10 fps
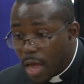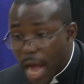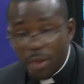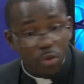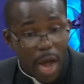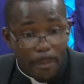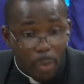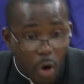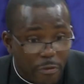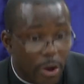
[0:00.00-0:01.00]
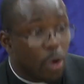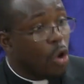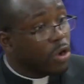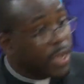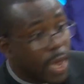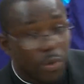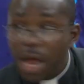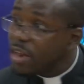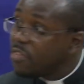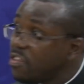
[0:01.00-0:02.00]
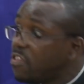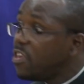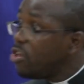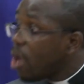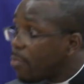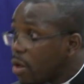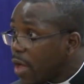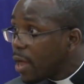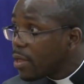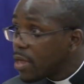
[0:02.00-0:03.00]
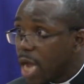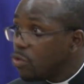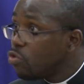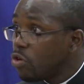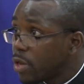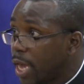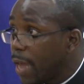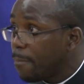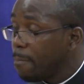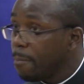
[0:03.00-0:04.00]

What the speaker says: and you can go for a whole day without even seeing your brother, and you do not care.